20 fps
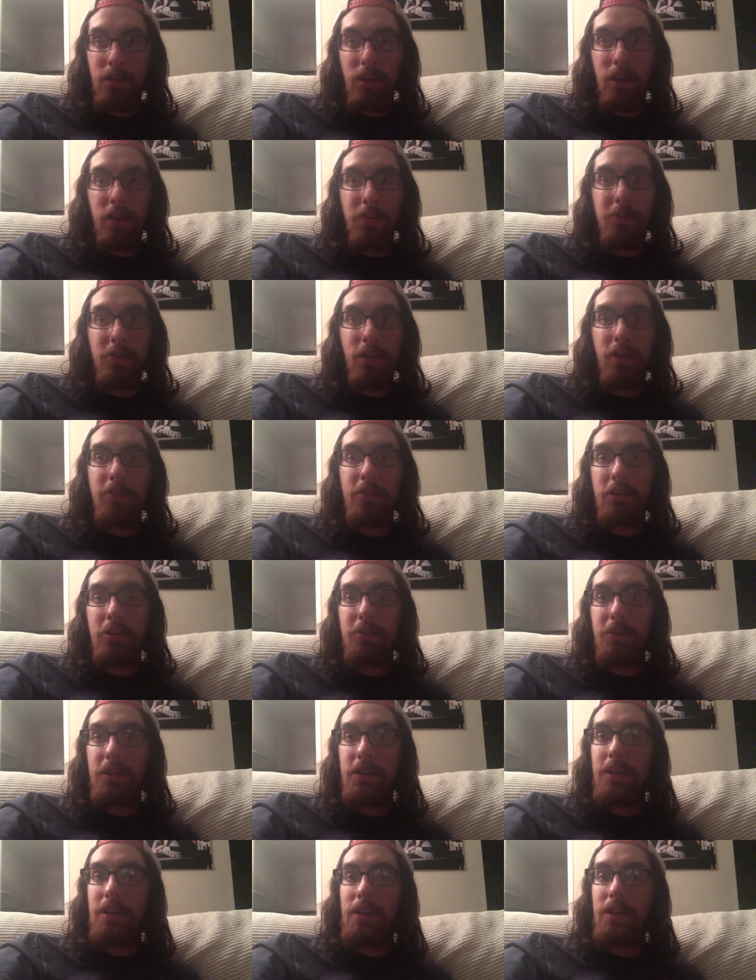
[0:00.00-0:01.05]
If you haven't
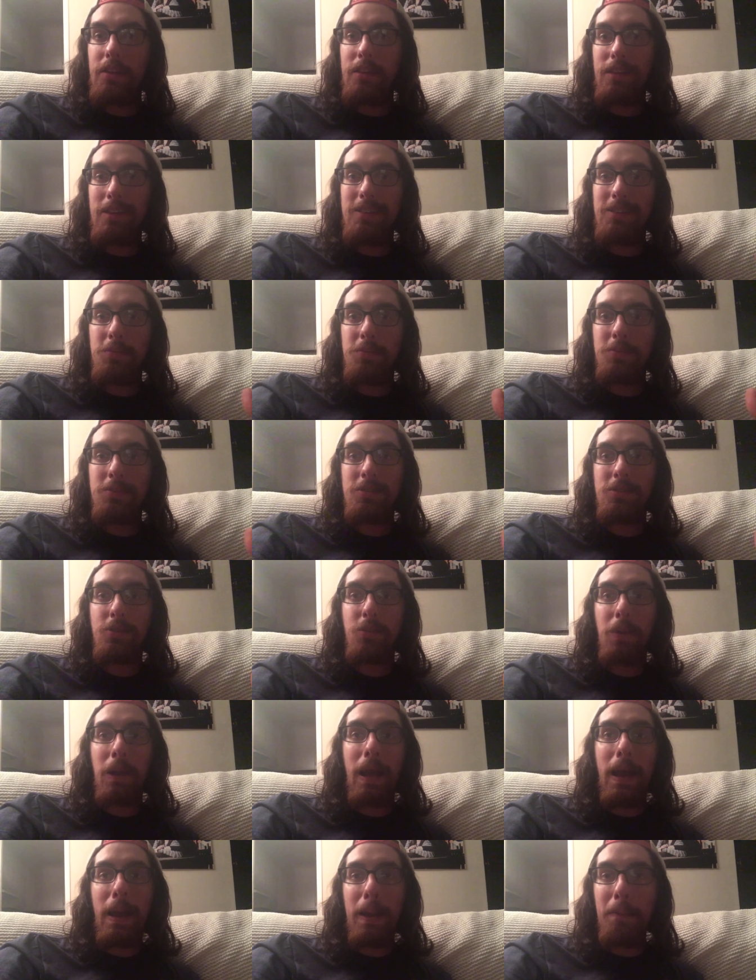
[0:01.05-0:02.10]
already, hit that
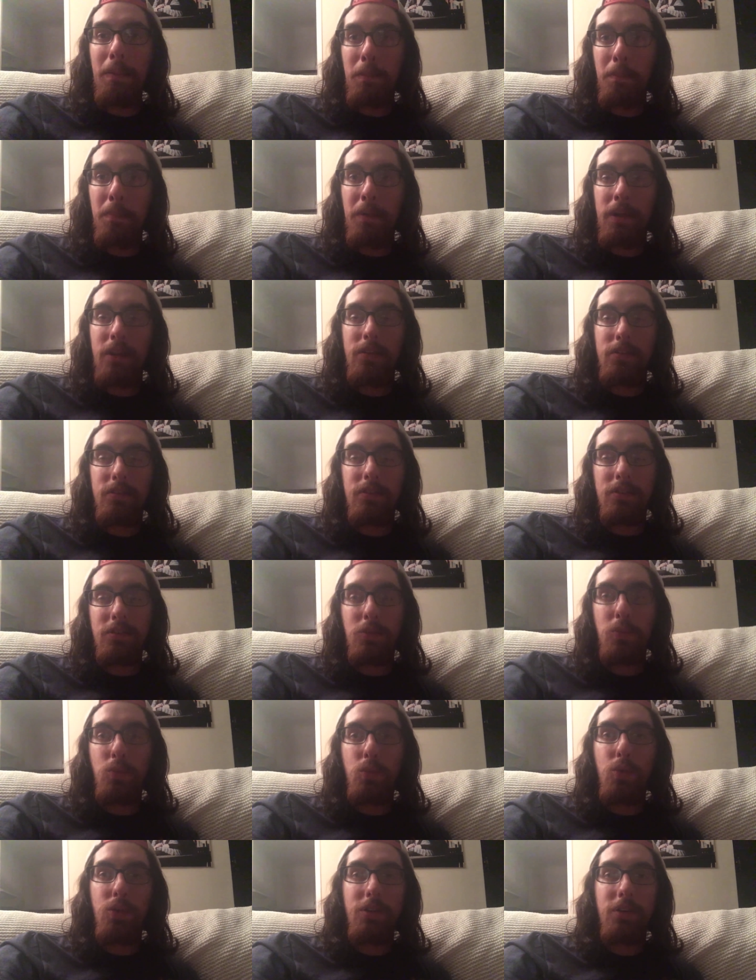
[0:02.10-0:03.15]
subscribe button.
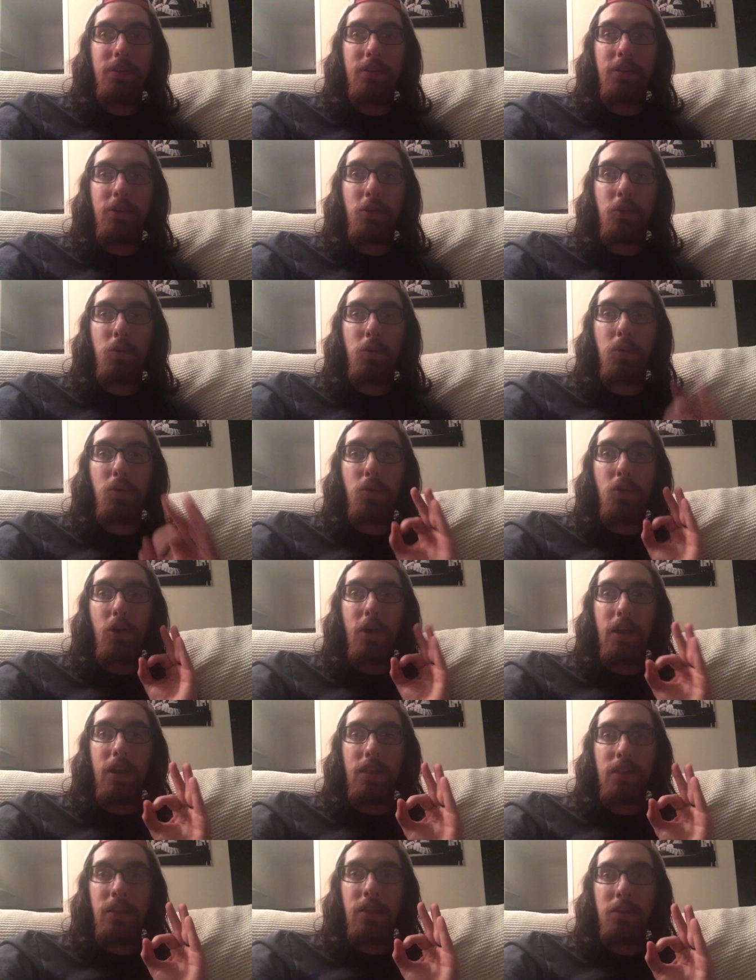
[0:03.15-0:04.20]
Would
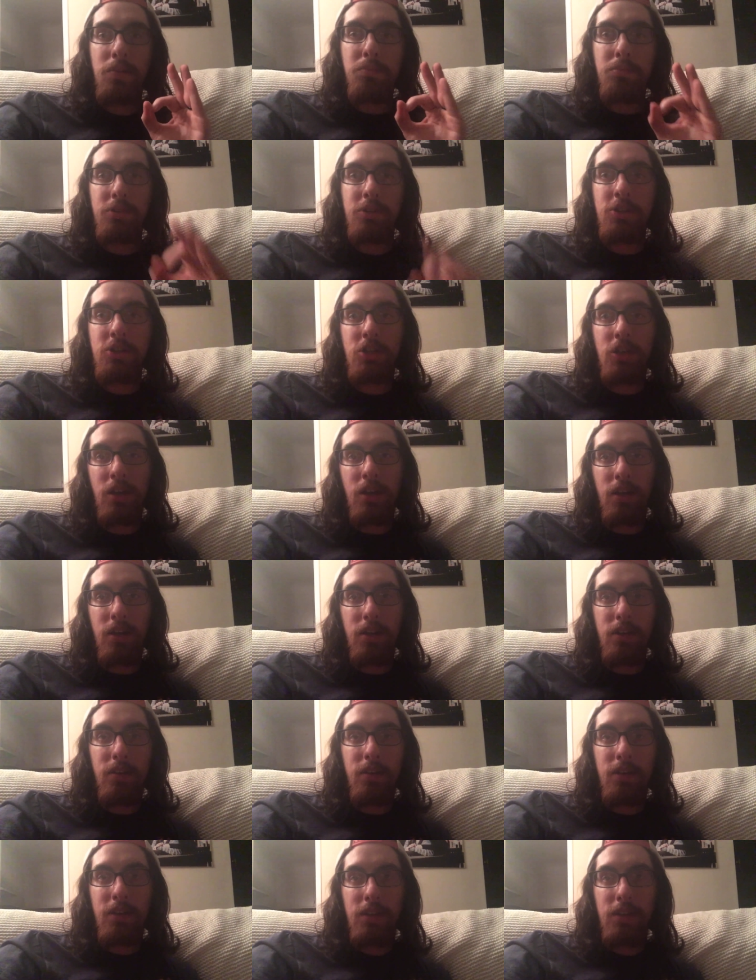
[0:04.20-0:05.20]
greatly appreciate it.